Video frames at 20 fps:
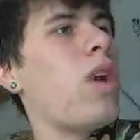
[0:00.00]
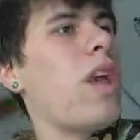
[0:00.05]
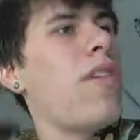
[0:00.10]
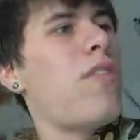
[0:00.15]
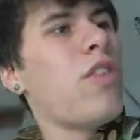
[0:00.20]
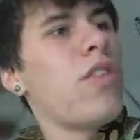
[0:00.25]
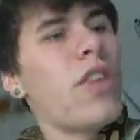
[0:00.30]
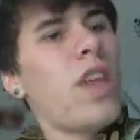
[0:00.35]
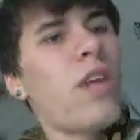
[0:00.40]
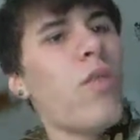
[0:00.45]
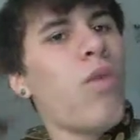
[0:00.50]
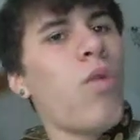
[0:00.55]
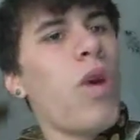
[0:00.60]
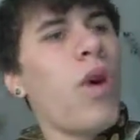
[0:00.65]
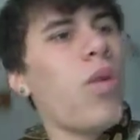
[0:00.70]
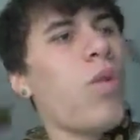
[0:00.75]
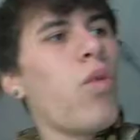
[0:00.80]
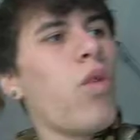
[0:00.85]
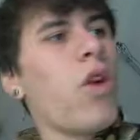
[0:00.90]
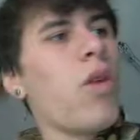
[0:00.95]
if you only have
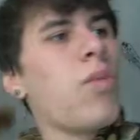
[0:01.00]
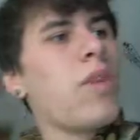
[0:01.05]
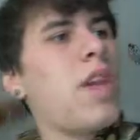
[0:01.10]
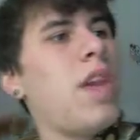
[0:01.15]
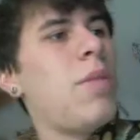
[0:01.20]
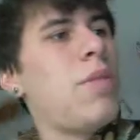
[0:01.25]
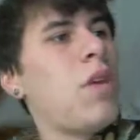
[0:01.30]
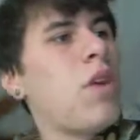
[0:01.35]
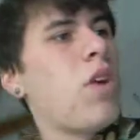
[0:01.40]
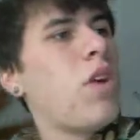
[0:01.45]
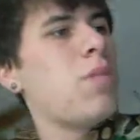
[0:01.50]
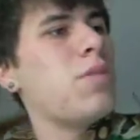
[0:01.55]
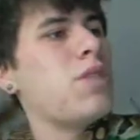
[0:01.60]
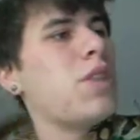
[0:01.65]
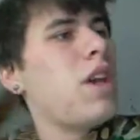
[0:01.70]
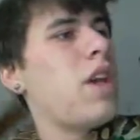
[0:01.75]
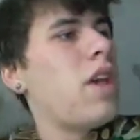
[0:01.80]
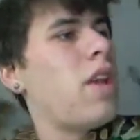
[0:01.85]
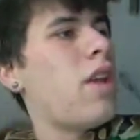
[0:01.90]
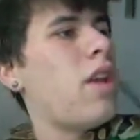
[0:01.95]
one room to keep your herps
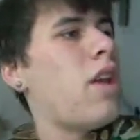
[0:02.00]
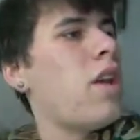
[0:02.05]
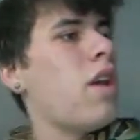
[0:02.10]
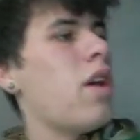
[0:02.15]
in.